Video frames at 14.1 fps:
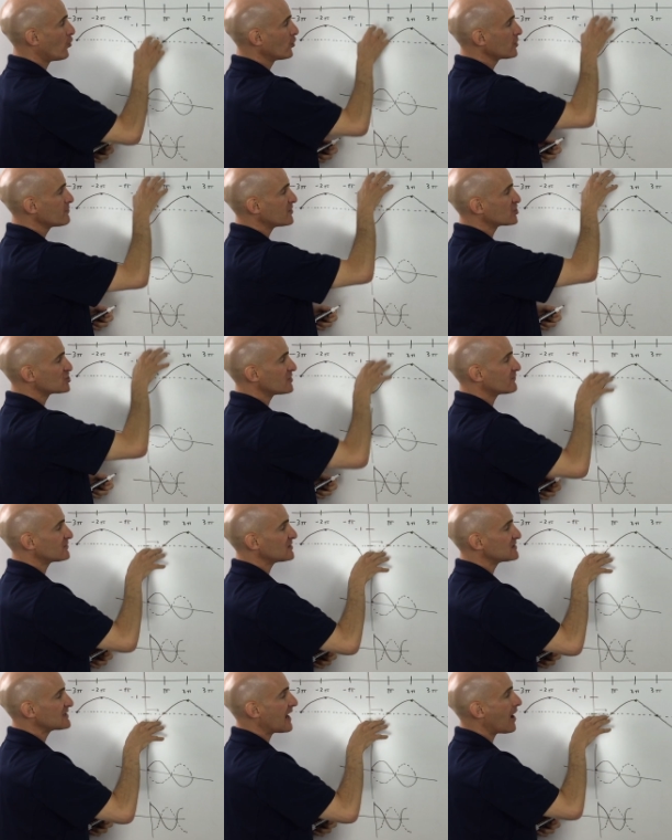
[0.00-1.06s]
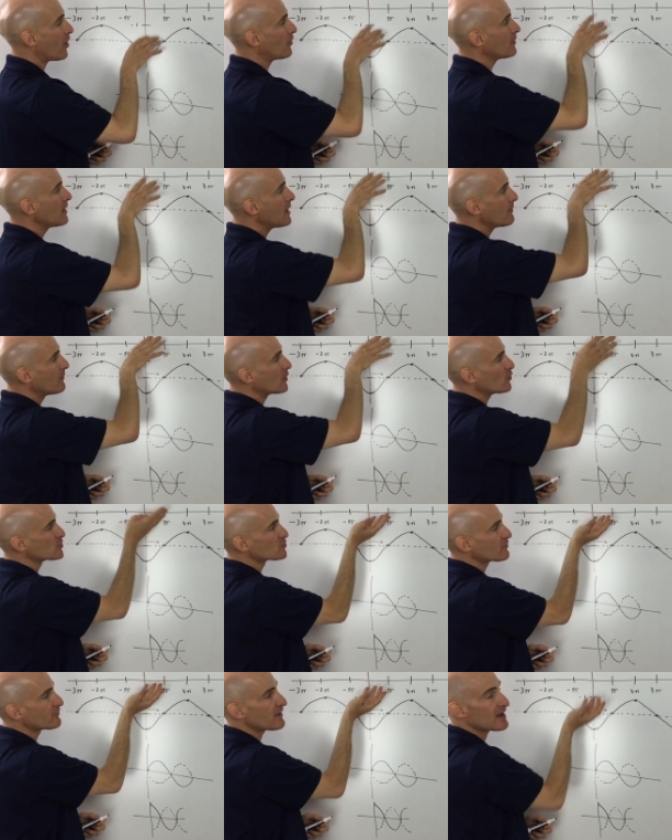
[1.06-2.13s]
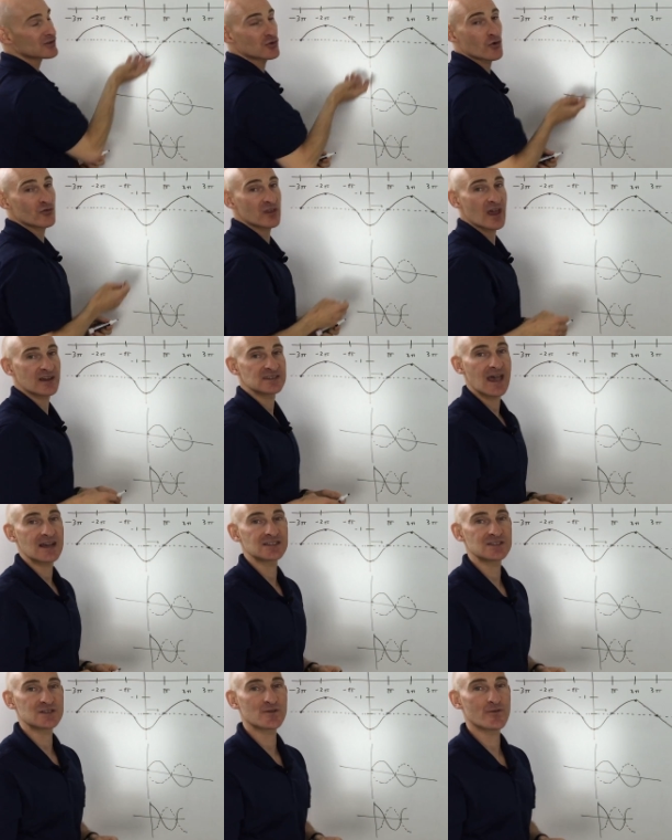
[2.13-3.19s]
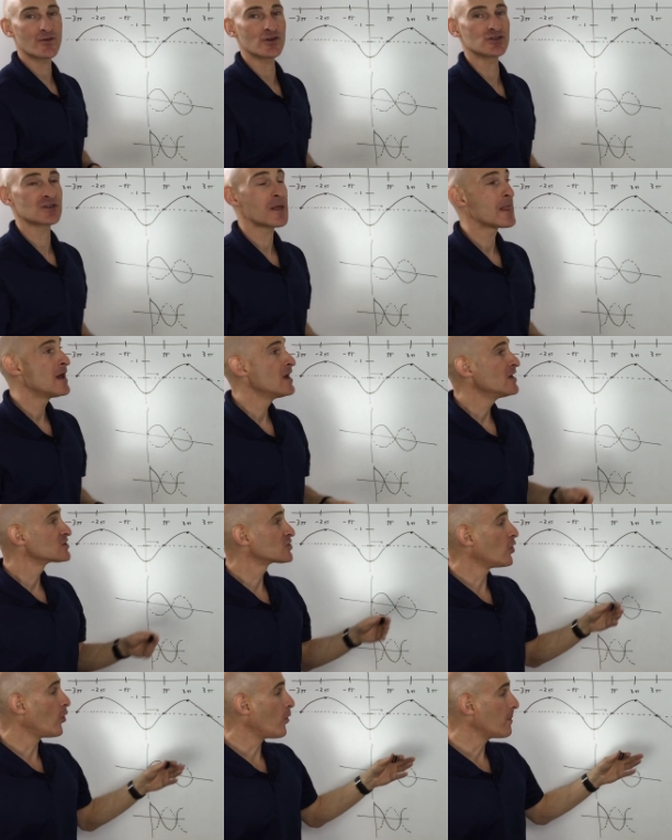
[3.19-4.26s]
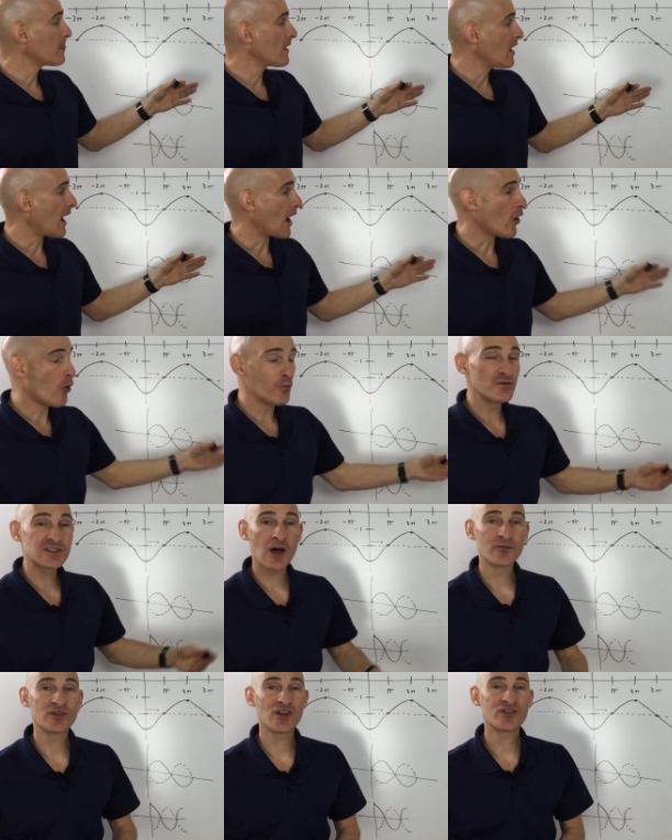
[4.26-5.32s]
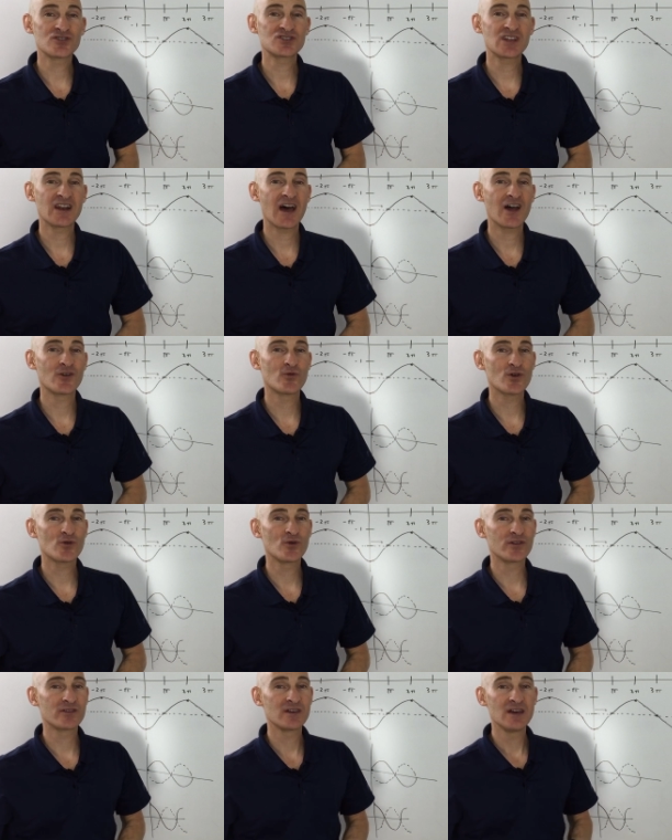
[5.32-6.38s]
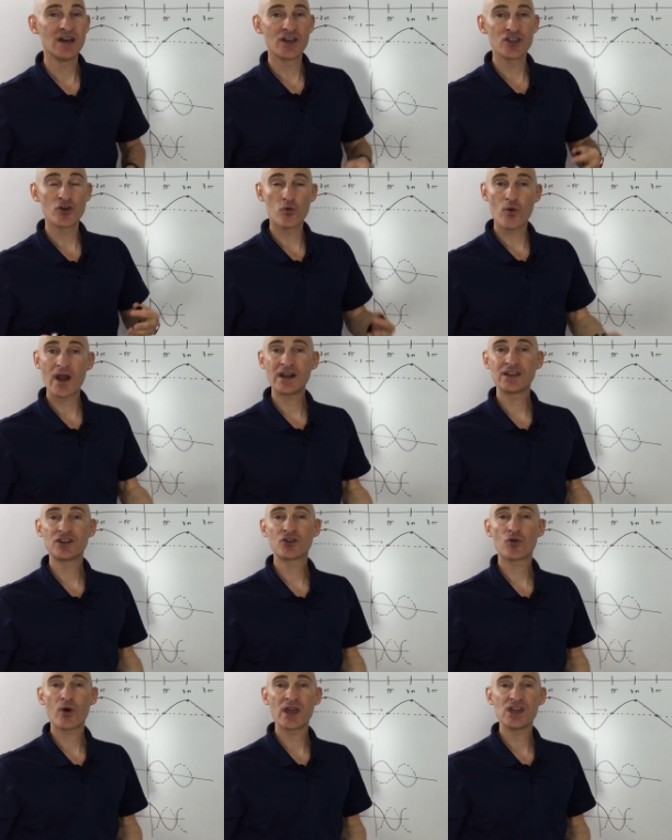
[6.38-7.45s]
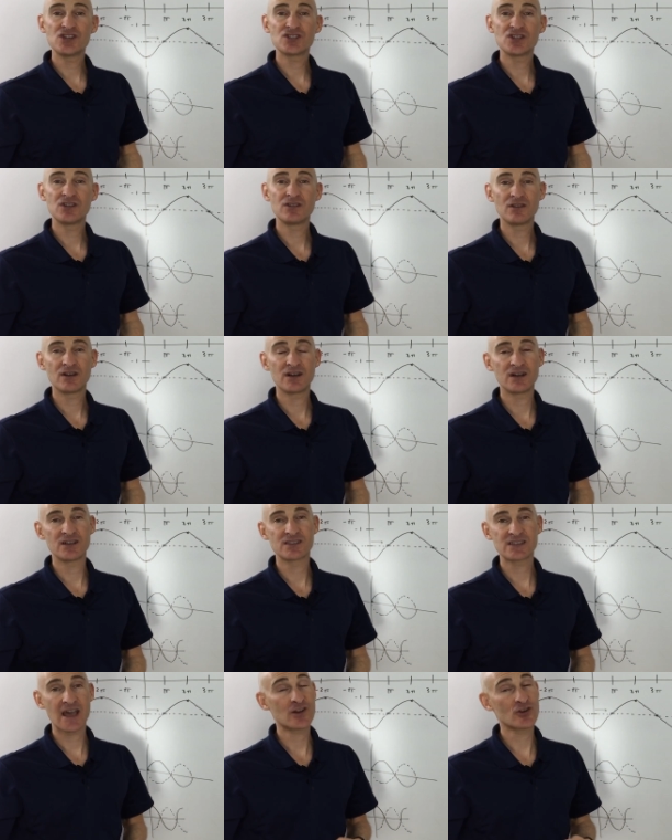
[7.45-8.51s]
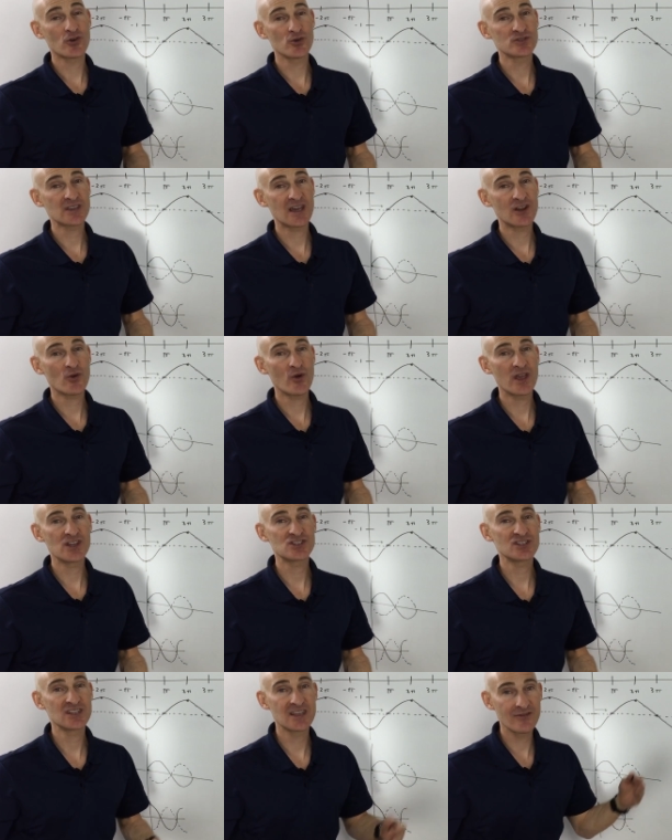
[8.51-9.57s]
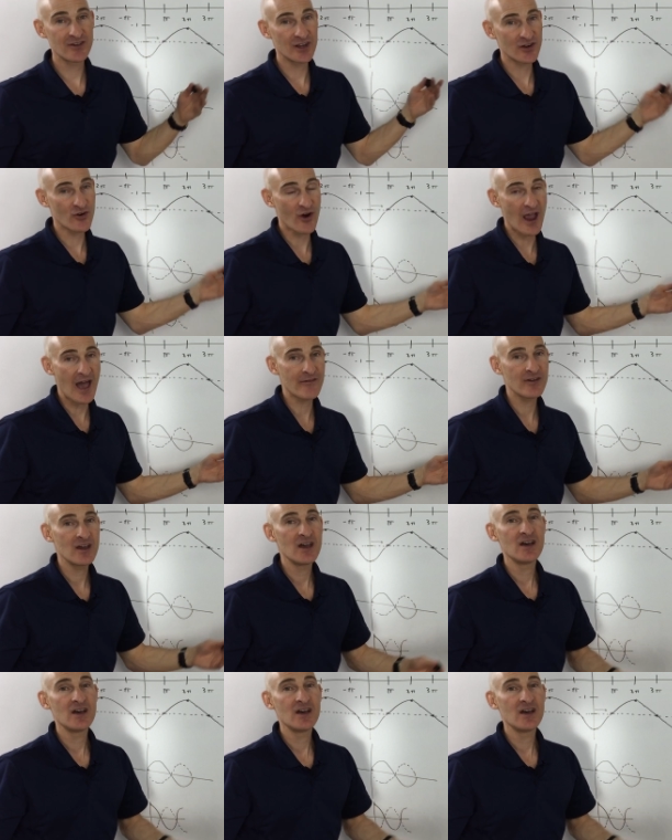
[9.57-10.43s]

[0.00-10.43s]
only been shifted down, but it was reflected over the x-axis first. So I hope this helped you understand how to work with, you know, writing an equation, uh, sine or cosine equation given a graph.